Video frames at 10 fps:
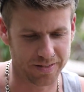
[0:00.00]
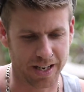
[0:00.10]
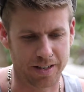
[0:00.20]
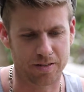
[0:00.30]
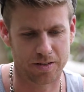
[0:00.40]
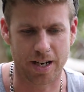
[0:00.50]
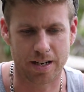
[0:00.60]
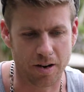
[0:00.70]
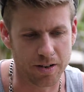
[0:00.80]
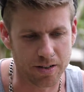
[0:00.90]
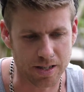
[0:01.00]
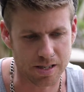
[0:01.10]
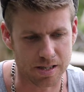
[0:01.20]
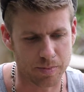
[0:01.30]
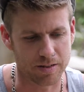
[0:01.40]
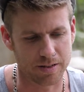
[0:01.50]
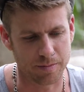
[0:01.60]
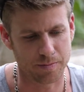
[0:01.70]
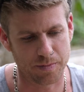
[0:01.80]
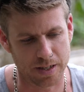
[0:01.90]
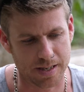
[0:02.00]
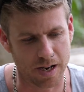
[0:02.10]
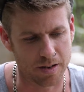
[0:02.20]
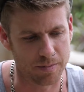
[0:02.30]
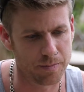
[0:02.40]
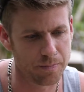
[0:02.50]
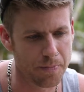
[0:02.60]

They know. I don't need to speak to them and tell them,